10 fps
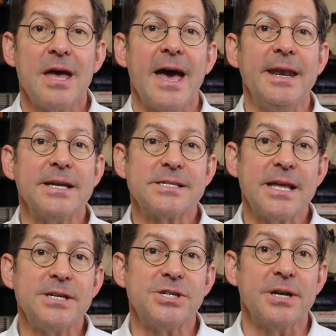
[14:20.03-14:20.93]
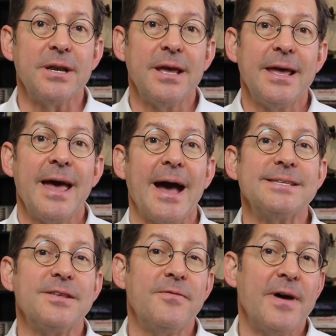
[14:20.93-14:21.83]
and extension
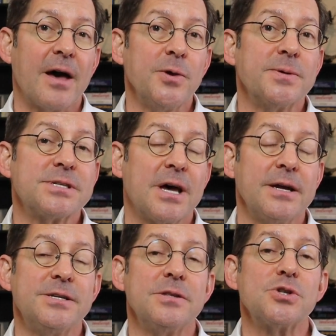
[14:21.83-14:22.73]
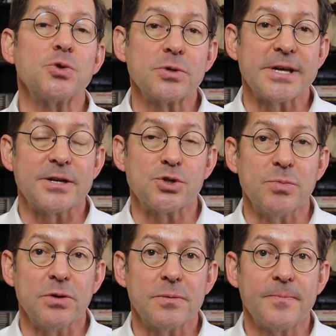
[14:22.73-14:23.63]
as the value assigned to the source
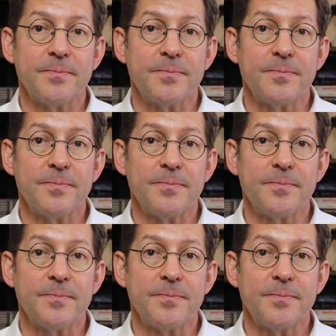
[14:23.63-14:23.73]
attribute.